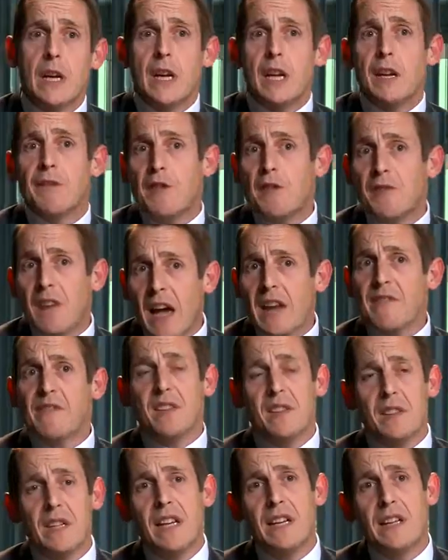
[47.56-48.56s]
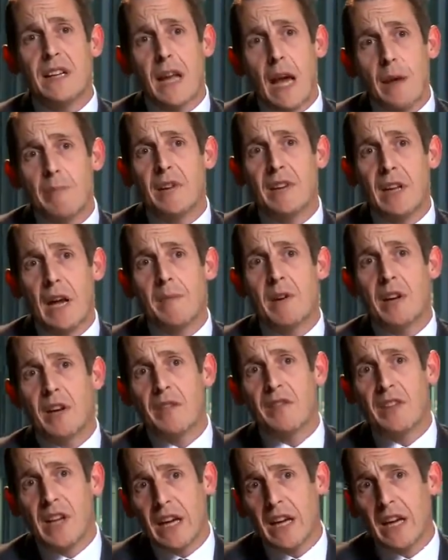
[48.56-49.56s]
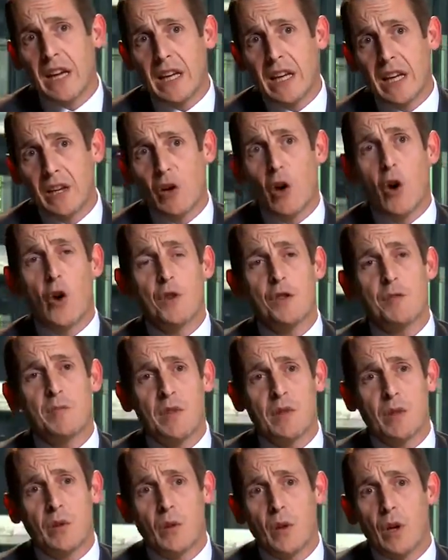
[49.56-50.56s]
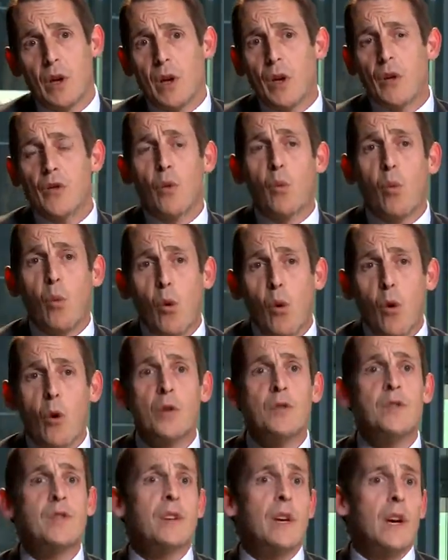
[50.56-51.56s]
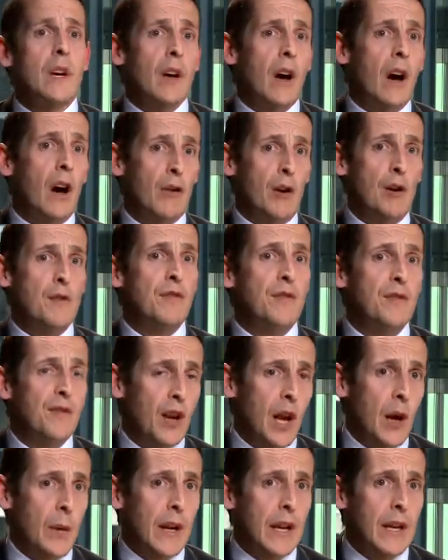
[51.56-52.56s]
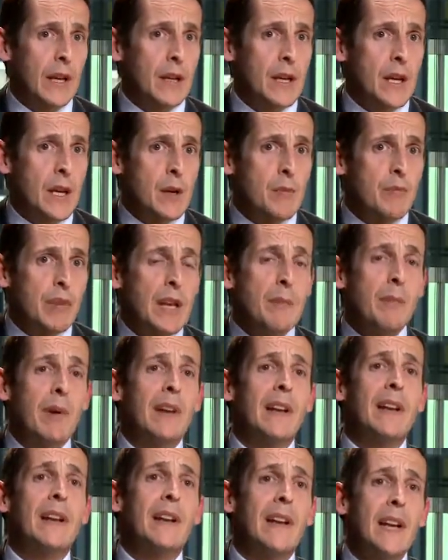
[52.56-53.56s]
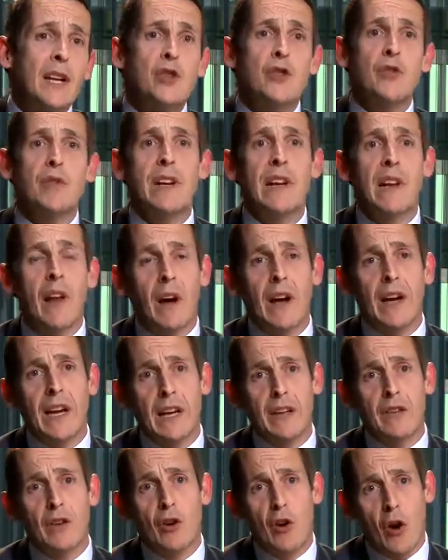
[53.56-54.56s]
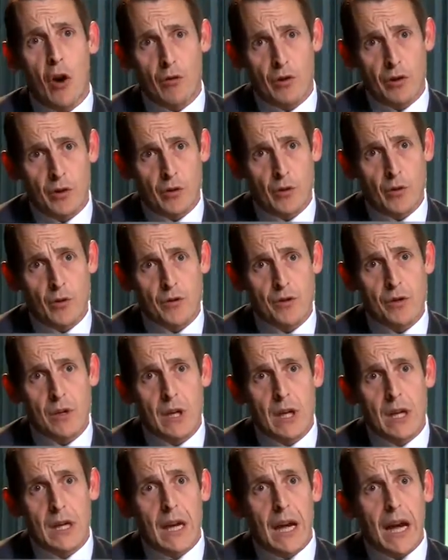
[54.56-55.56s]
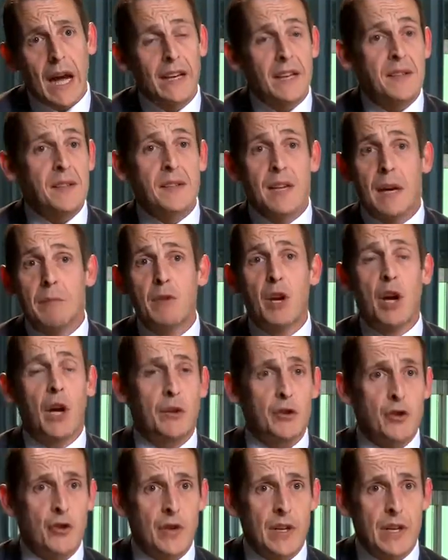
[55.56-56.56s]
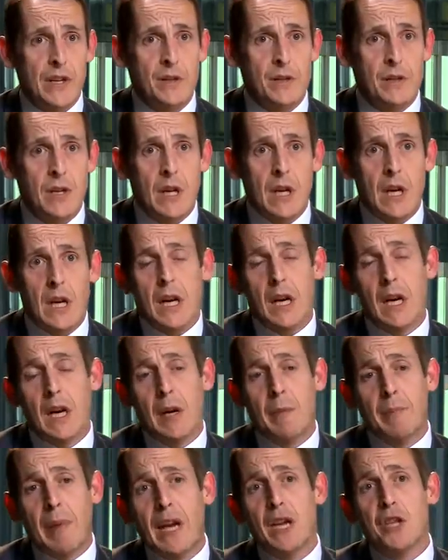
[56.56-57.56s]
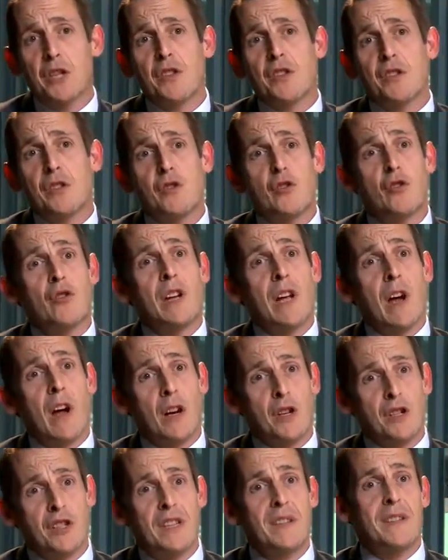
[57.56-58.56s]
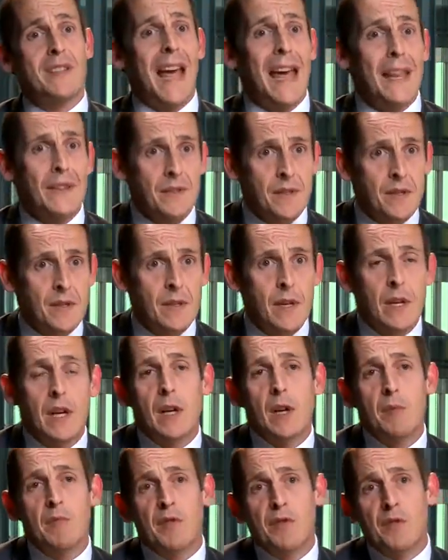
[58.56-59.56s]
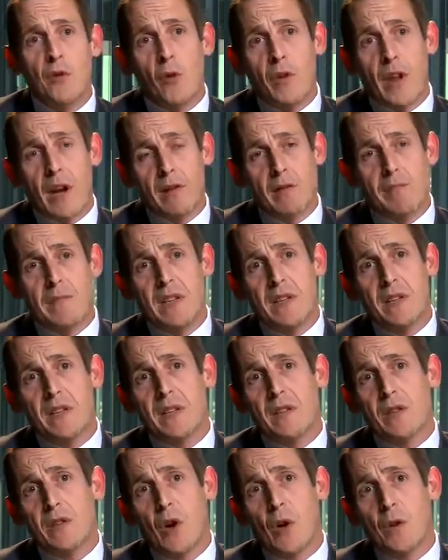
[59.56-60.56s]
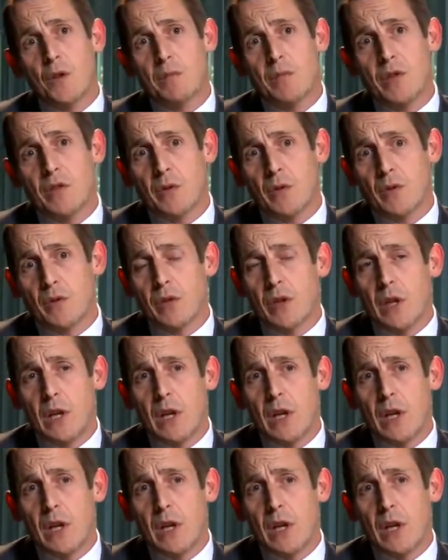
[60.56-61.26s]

If you've ever seen an epidemic of dengue in a hospital, the wards are overflowing. People are literally lying in the corridors, and in some countries uh, patients are triaged in tents before they're admitted into hospitals.